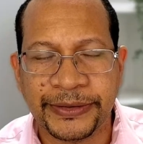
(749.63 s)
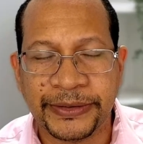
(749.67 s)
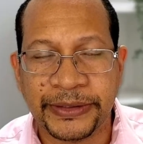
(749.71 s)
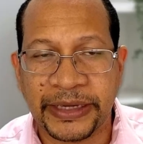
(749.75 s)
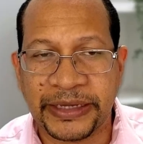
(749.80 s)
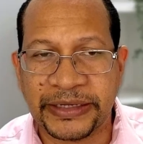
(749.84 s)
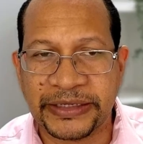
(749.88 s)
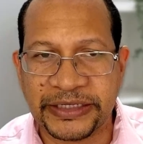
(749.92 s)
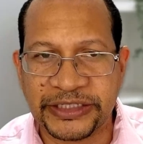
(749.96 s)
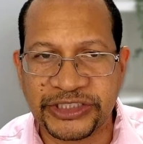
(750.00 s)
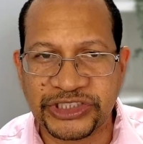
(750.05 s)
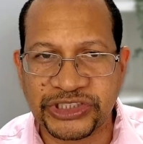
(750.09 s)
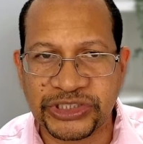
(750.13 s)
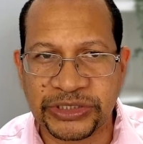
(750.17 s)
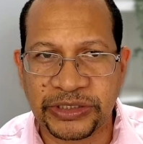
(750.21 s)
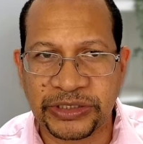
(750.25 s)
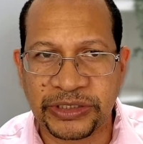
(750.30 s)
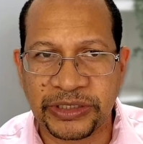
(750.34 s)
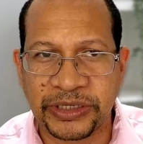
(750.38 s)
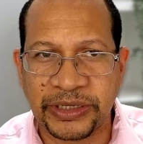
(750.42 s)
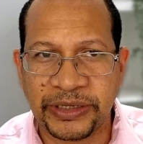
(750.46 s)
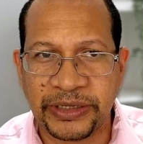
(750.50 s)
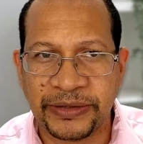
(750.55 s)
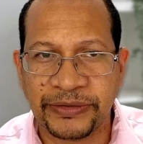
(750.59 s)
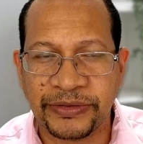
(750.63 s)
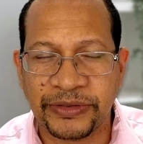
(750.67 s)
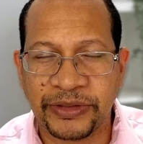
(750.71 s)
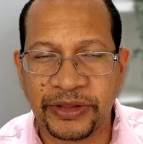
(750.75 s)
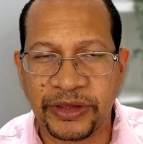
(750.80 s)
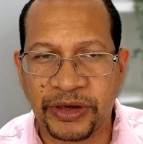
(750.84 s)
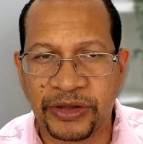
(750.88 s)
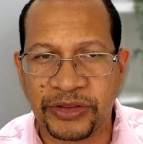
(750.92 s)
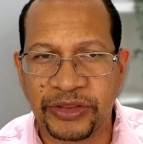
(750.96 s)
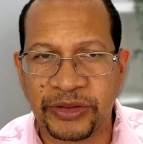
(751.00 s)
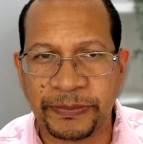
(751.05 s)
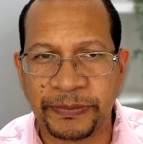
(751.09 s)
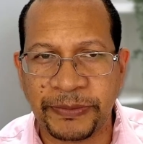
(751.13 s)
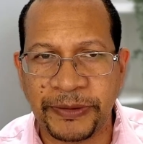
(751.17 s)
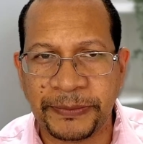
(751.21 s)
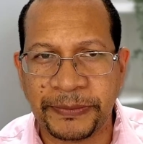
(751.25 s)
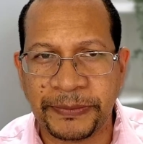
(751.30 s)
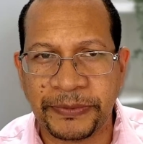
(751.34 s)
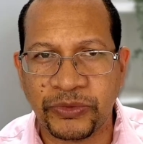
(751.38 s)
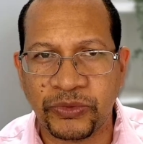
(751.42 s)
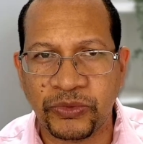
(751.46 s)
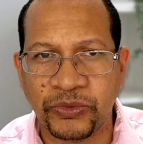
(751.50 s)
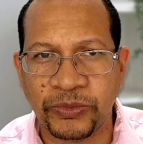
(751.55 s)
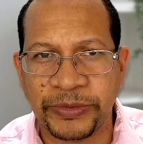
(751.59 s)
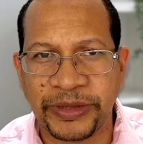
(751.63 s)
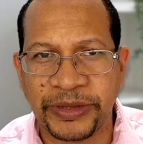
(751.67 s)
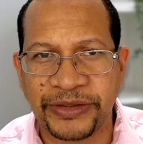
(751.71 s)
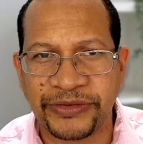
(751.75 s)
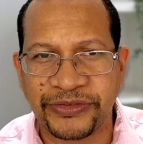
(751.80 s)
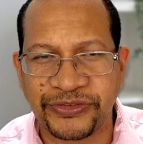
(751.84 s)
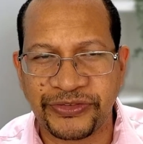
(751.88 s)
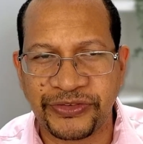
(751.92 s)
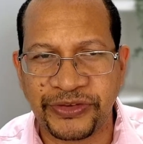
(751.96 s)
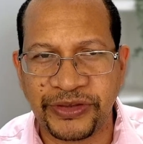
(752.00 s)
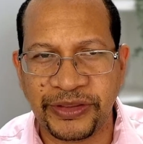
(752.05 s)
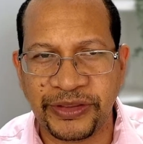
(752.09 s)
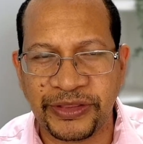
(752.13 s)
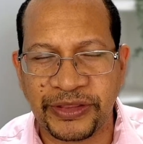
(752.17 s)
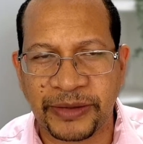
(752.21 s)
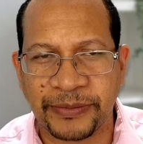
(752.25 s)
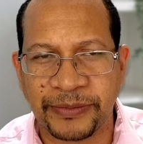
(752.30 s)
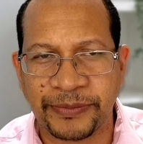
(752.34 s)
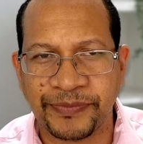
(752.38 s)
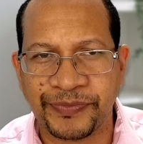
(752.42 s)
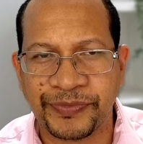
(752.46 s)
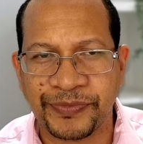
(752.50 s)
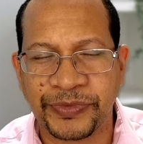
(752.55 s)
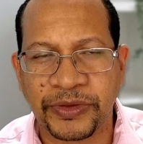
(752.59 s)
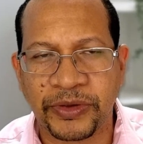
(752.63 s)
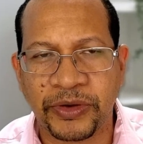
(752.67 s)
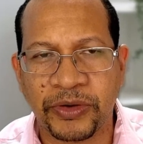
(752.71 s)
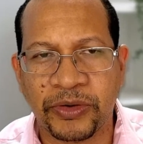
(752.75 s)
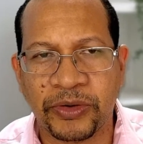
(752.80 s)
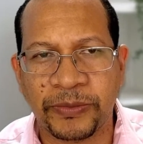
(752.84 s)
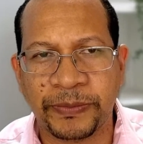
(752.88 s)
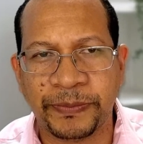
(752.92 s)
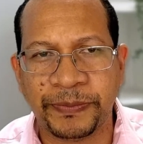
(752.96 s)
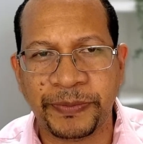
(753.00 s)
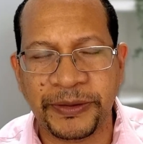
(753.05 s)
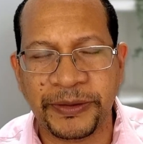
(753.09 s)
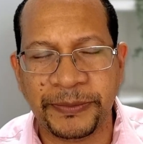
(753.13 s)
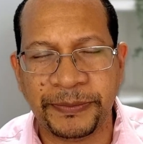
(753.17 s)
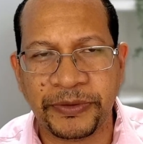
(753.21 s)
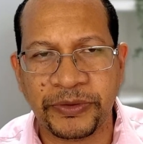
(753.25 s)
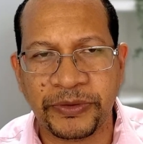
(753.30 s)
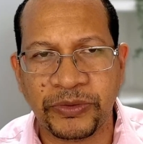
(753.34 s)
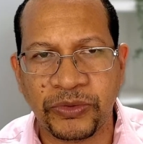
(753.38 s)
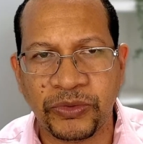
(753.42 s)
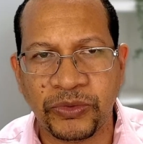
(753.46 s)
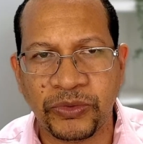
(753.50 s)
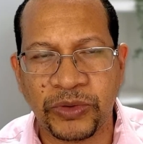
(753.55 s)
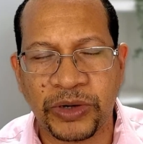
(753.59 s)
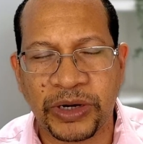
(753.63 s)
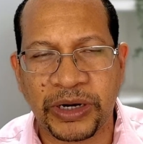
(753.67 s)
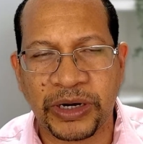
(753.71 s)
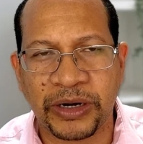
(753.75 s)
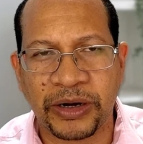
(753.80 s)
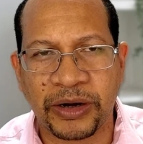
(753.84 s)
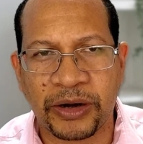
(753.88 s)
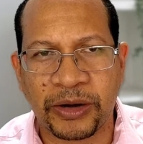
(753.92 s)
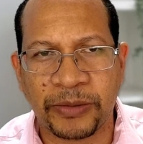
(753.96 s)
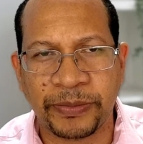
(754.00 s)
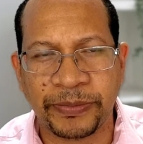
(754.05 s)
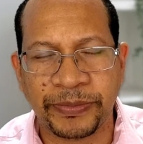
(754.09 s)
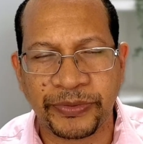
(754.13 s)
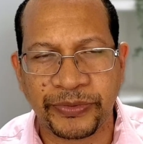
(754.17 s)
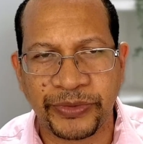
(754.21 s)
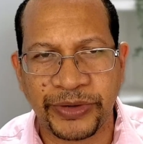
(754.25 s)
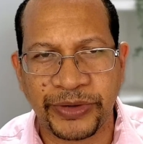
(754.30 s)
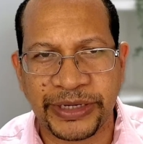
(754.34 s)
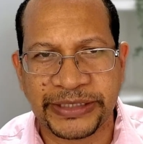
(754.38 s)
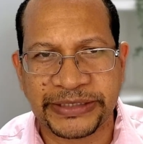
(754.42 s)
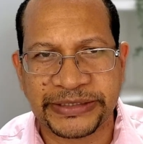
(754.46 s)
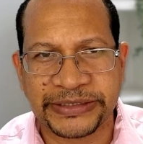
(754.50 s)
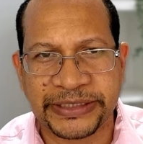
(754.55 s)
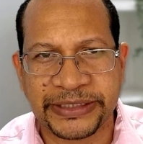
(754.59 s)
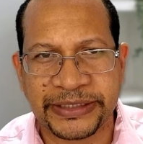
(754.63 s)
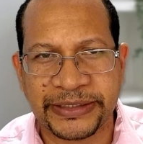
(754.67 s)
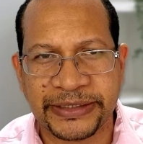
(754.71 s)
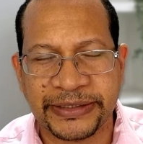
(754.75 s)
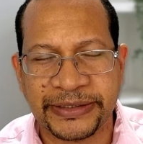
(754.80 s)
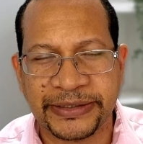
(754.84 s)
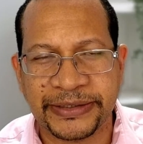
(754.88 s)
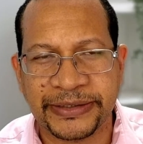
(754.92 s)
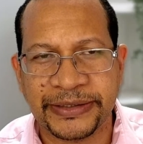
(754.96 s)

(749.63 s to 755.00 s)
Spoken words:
Additionally, the other people who may see them or people who are operating